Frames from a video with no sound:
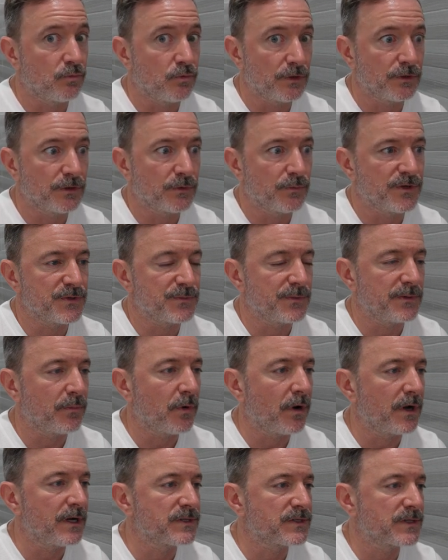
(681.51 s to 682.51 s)
really
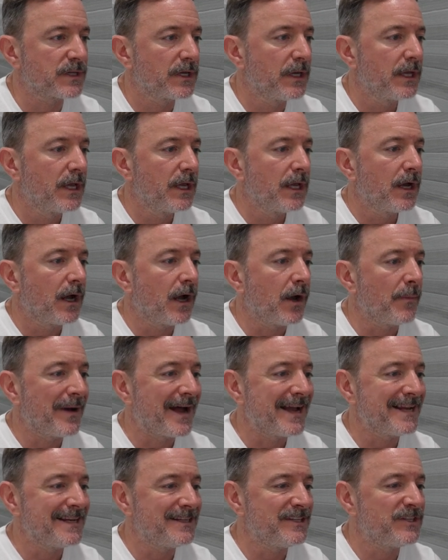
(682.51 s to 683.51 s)
reasonably priced.
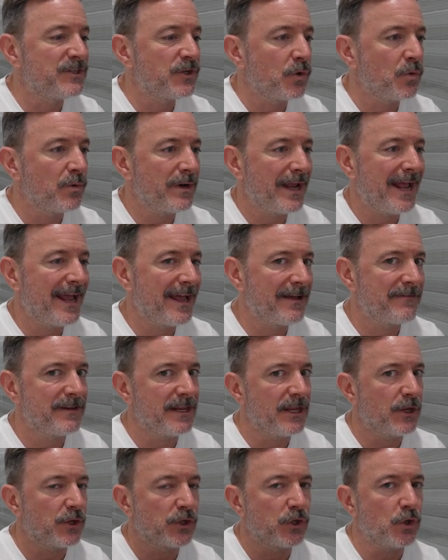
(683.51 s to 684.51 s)
I don't
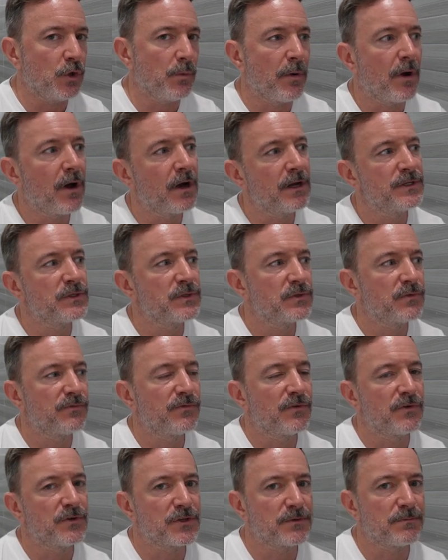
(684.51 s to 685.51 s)
have any
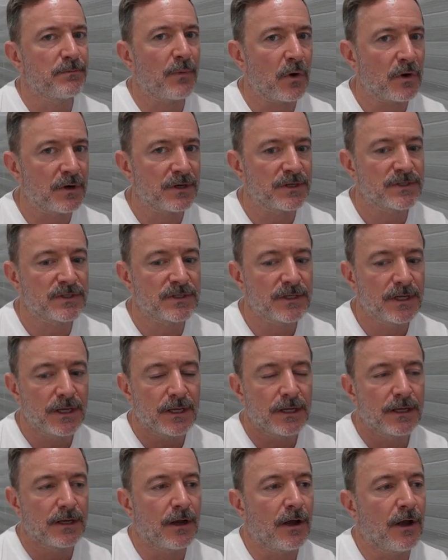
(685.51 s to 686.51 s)
coupons for
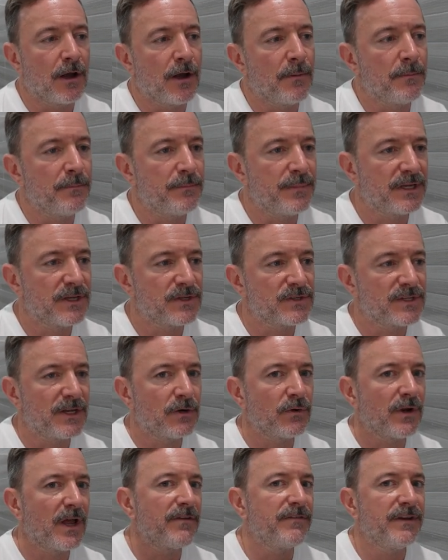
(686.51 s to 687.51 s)
Sparks
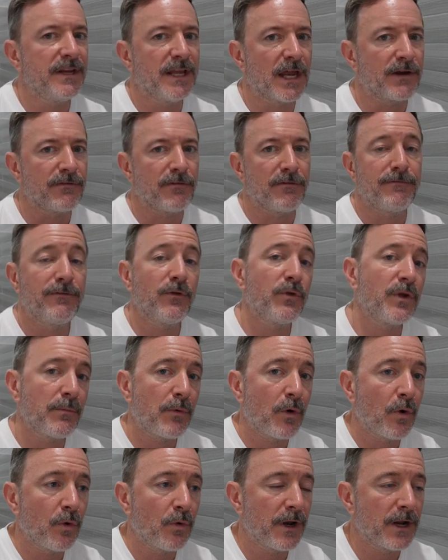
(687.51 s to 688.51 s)
because they don't have any kind of
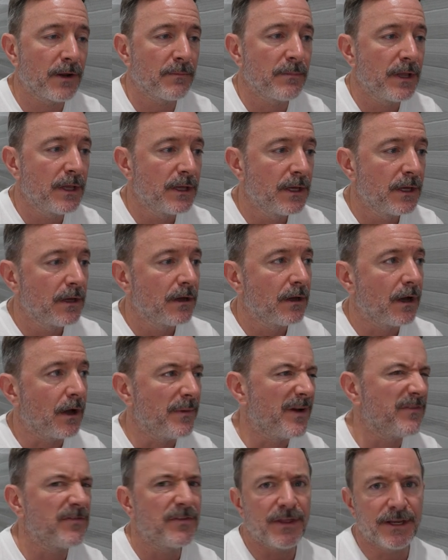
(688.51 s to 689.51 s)
affiliate program.
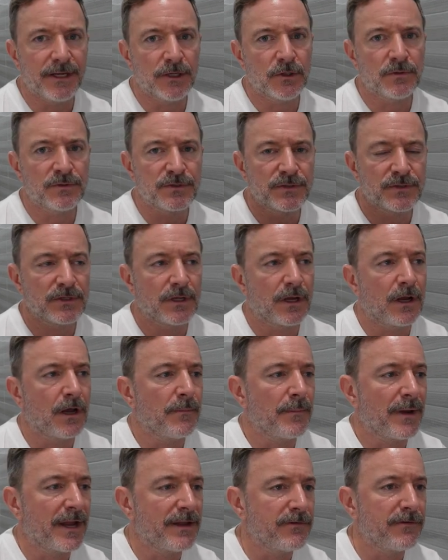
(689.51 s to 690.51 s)
Everything else
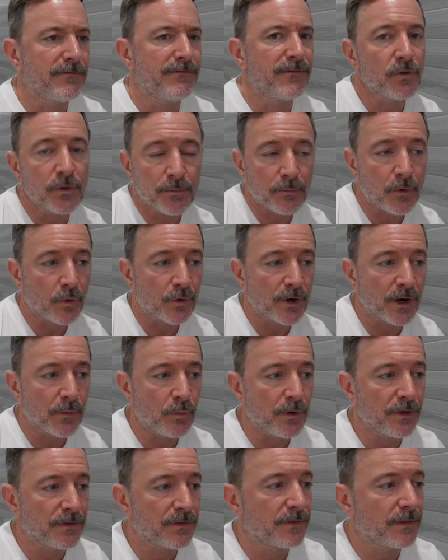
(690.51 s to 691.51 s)
I have an affiliate
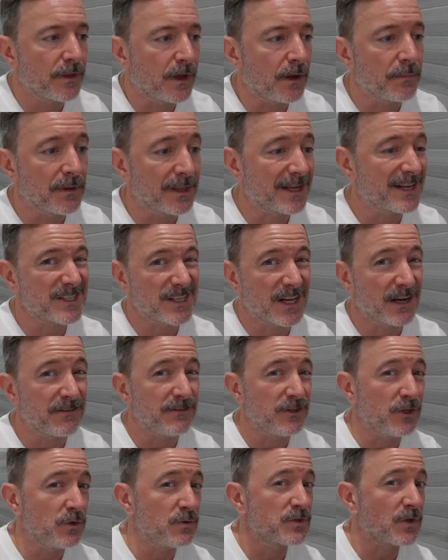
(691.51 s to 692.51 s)
program with, but like I
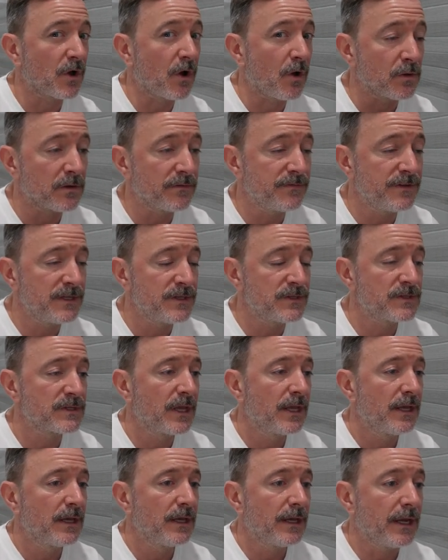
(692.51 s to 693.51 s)
said, I've used all of
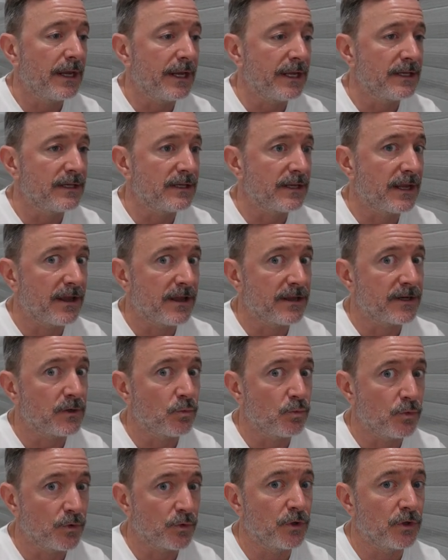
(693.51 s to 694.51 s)
these and
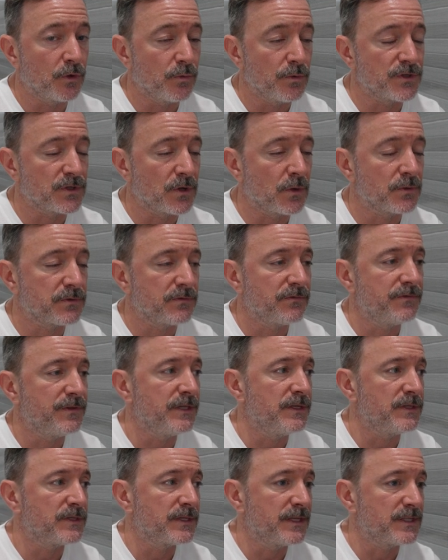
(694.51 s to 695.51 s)
had really good results
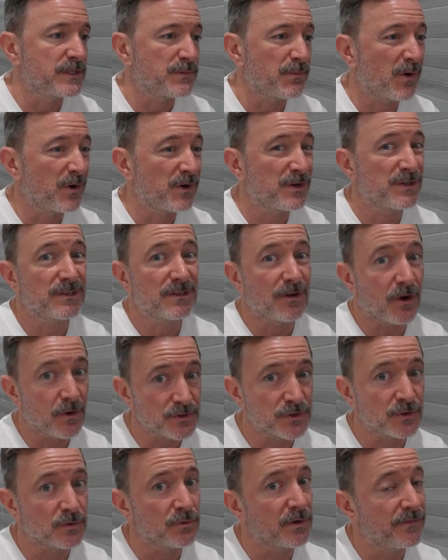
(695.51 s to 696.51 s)
with these. And Sparks
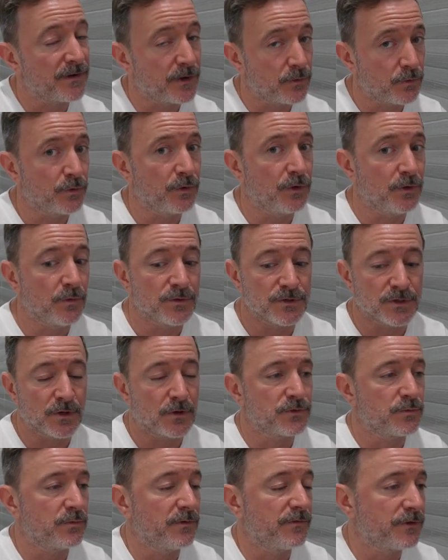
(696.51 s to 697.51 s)
also I've had really good
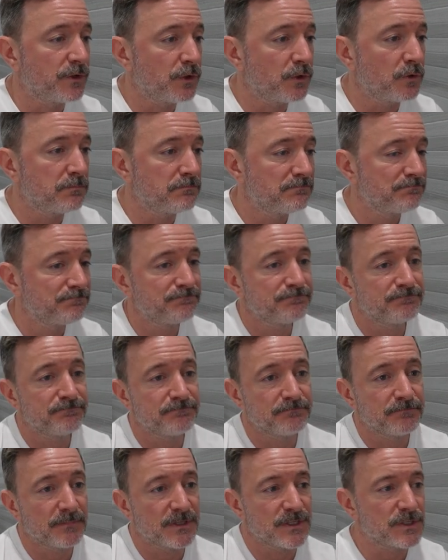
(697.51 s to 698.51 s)
results with too.
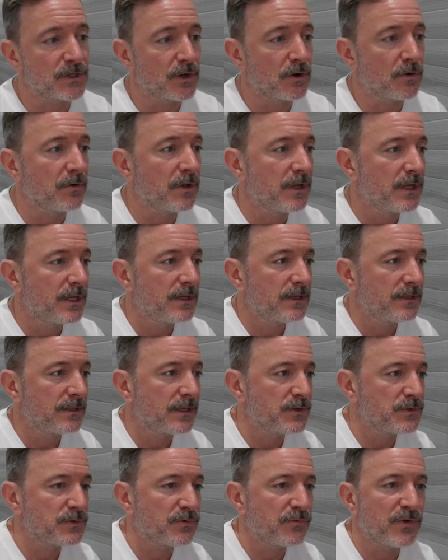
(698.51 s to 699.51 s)
So
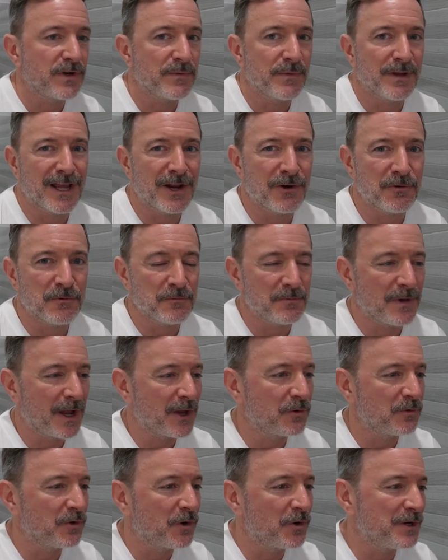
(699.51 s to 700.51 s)
that was a freebie.
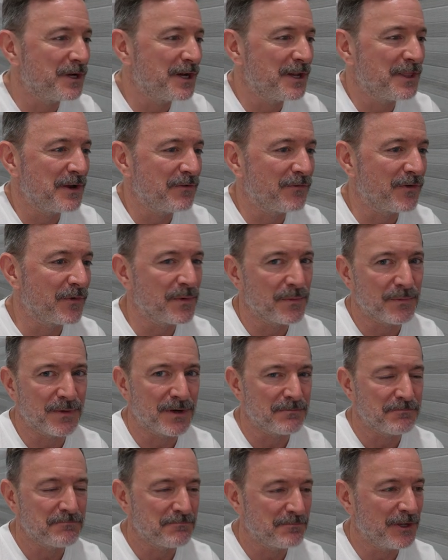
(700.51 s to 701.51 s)
I don't earn anything from
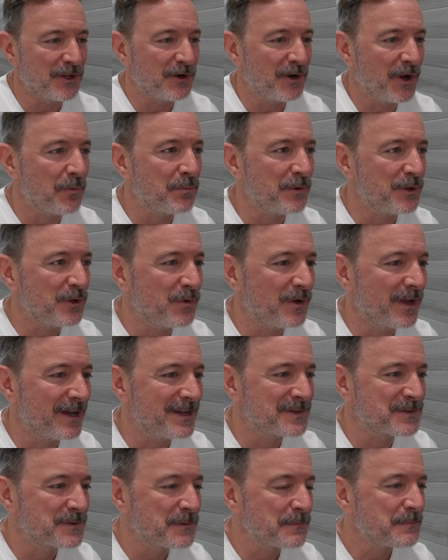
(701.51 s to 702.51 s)
it, but I'm helping you
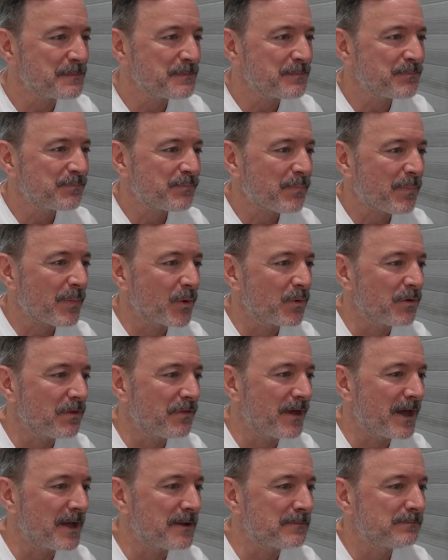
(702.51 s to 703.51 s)
guys
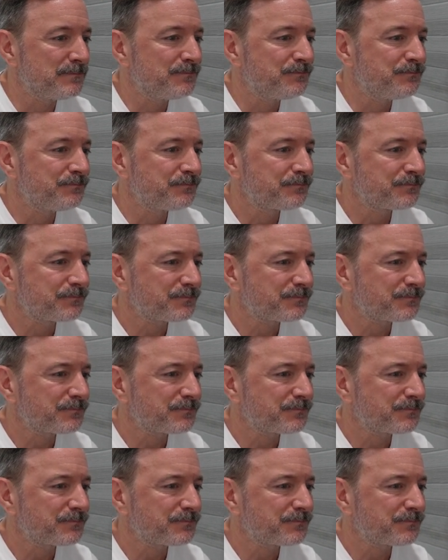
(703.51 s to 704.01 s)
with that.